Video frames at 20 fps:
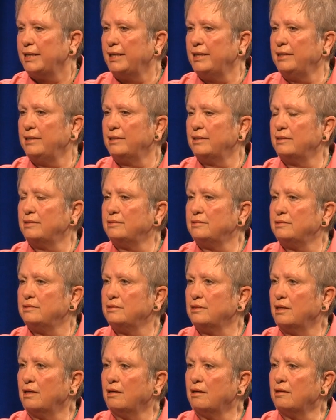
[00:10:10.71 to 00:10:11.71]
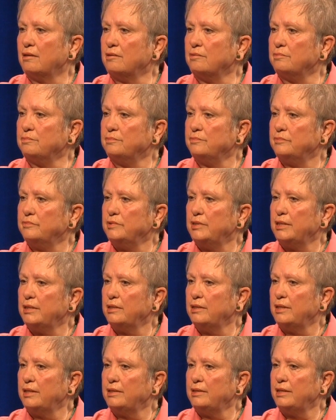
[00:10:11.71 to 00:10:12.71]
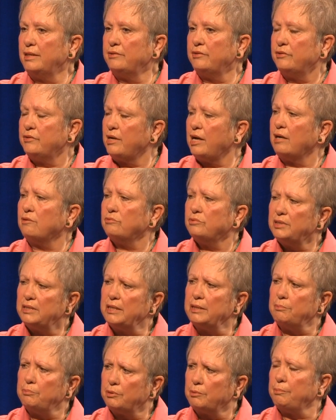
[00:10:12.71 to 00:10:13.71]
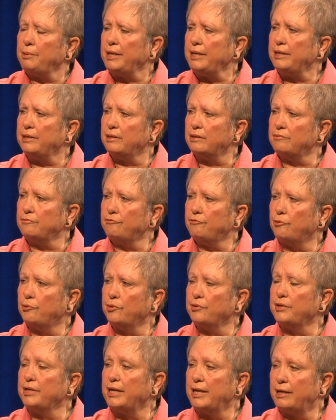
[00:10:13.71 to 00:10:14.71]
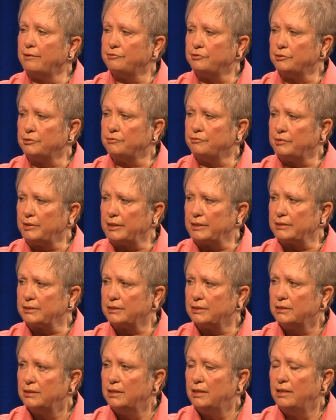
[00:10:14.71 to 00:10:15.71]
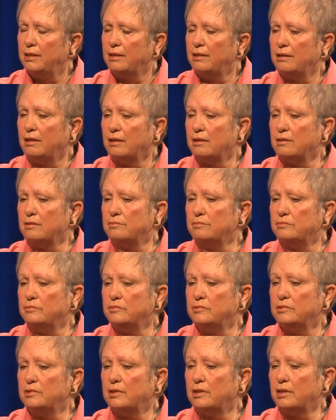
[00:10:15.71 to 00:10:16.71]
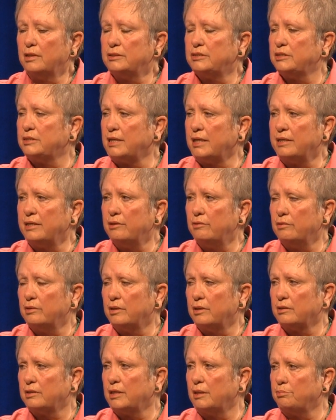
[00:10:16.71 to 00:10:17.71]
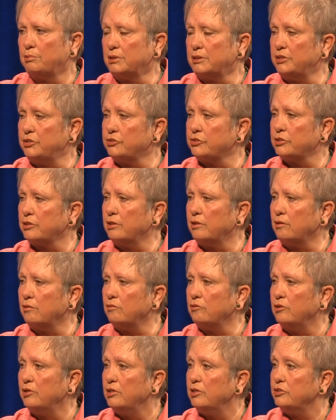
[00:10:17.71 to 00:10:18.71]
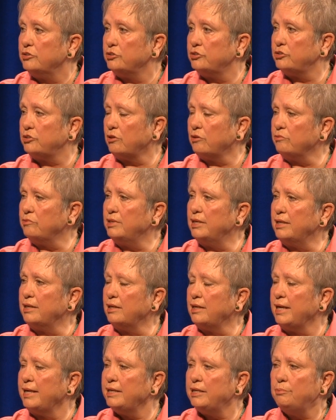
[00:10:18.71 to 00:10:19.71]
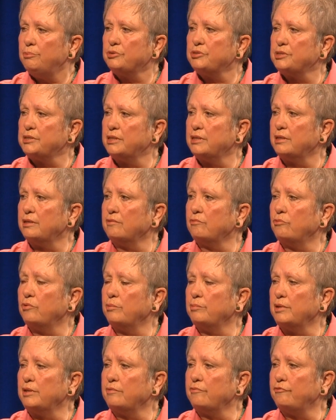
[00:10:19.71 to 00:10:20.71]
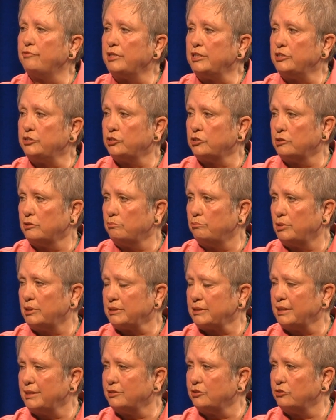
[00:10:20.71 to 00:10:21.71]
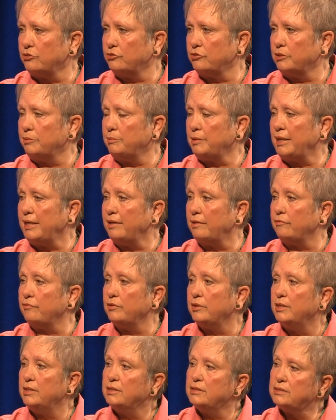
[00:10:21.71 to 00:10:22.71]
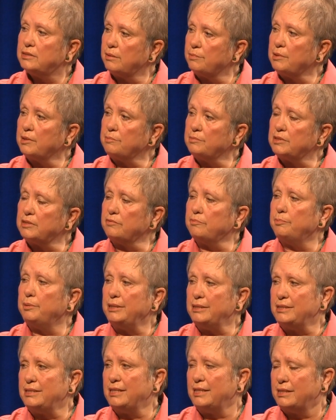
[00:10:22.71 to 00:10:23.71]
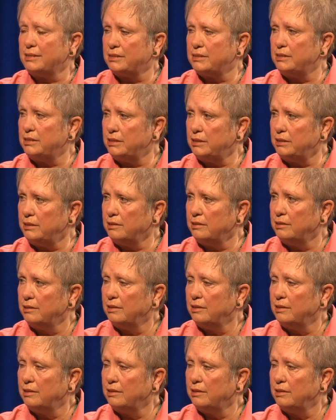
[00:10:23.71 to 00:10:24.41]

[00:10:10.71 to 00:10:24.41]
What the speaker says: and they're not really prepared for the after effects. A study a couple of years ago showed that 80% of women finishing breast cancer treatment have symptoms of PTSD.